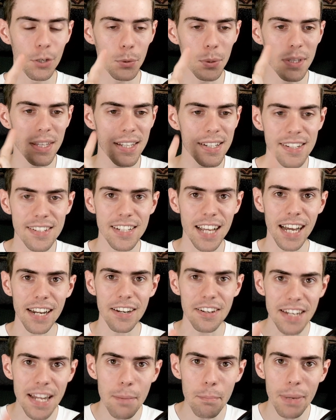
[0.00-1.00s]
this is kind
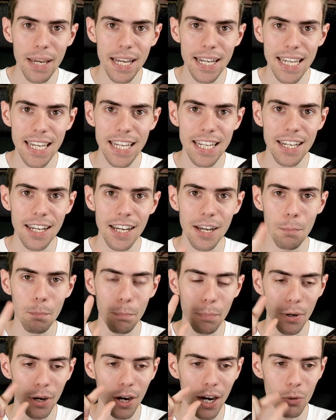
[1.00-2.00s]
of nitpicky,
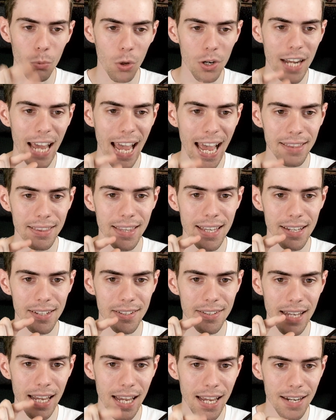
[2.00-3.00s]
but I want to add
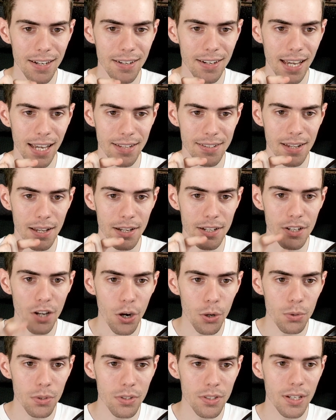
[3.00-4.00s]
this in as a
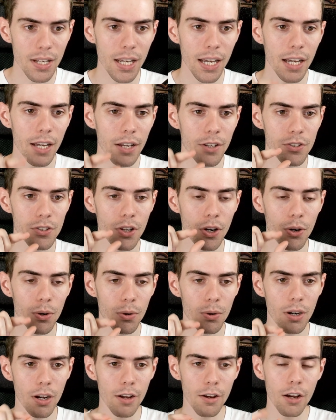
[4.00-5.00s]
note.
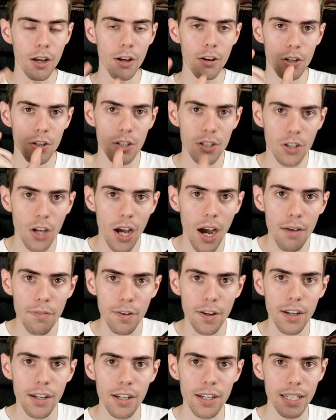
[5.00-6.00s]
So
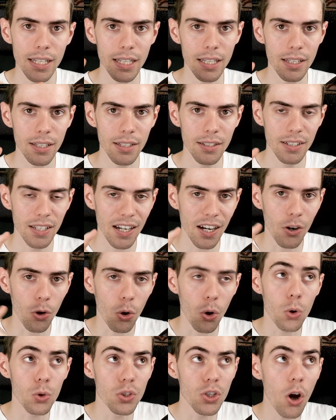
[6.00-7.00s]
cover,
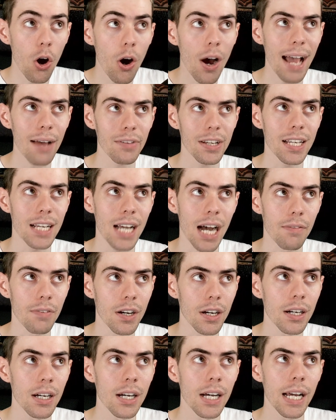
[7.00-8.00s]
or not having
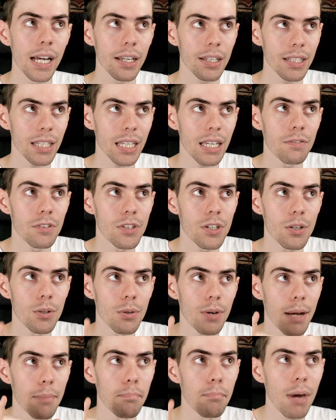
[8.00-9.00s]
cover, gives you
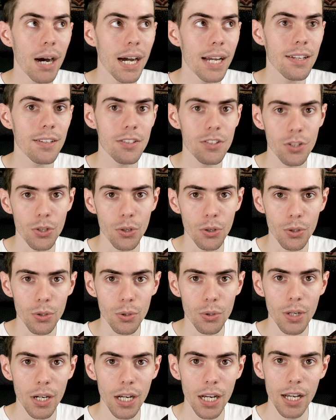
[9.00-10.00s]
a
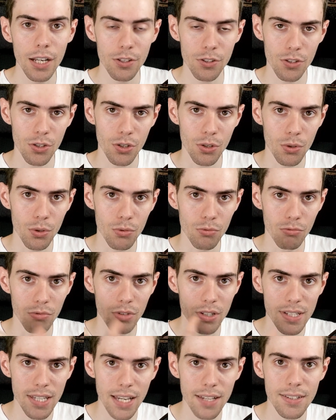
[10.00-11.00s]
-2 to
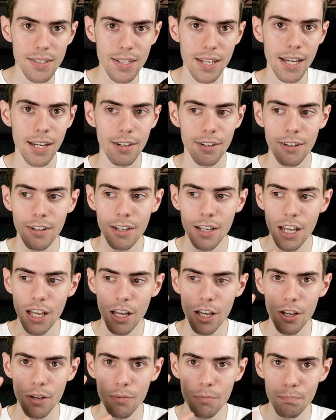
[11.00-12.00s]
resisting
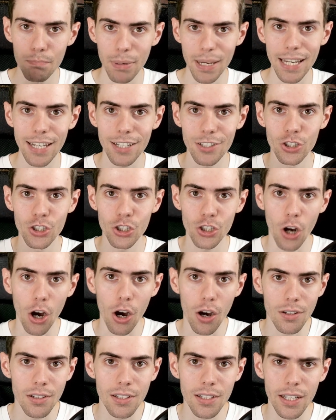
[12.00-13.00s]
being
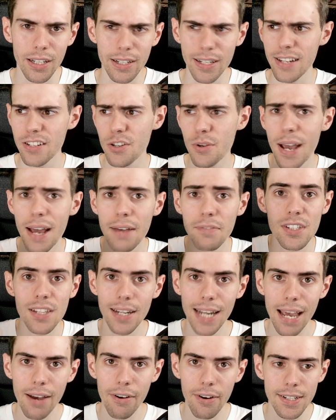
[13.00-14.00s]
shot unless you have
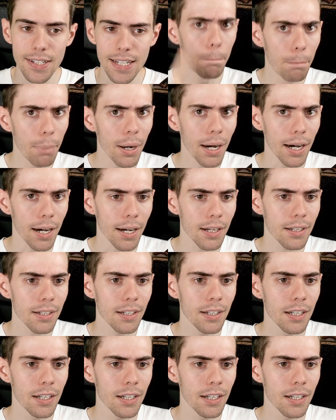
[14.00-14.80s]
celerity. But